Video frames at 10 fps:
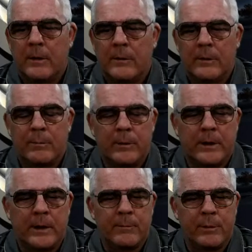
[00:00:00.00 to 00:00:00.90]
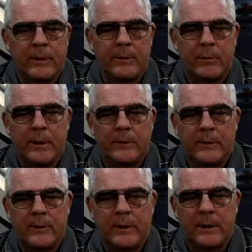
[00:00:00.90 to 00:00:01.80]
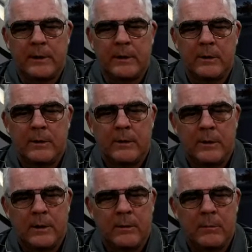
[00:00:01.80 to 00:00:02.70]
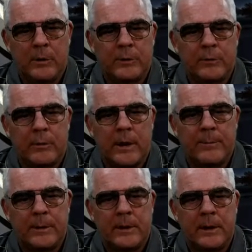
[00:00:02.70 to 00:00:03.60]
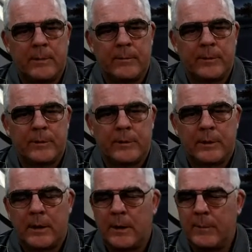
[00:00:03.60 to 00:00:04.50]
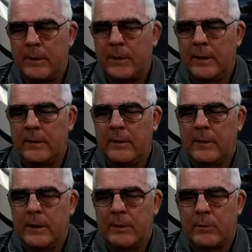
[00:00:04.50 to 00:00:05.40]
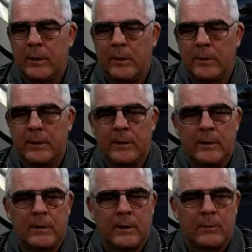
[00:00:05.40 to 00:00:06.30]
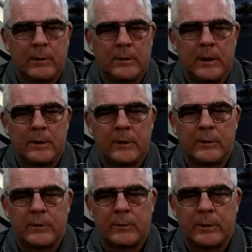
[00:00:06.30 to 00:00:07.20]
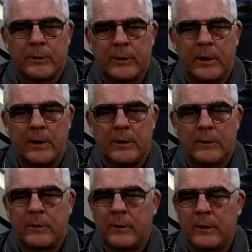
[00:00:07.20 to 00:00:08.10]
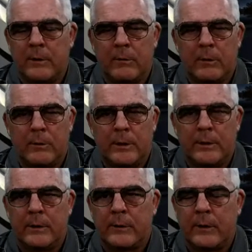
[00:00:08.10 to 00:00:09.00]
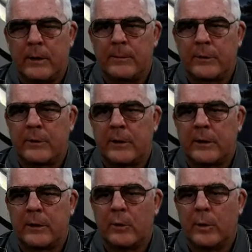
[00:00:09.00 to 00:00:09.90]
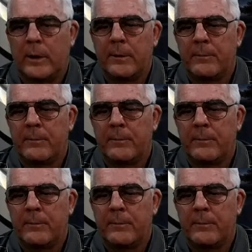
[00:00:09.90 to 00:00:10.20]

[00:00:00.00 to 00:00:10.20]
the game played right to the end in most rapid games. I mean, they really are reluctant to resign and when their time's ticking away.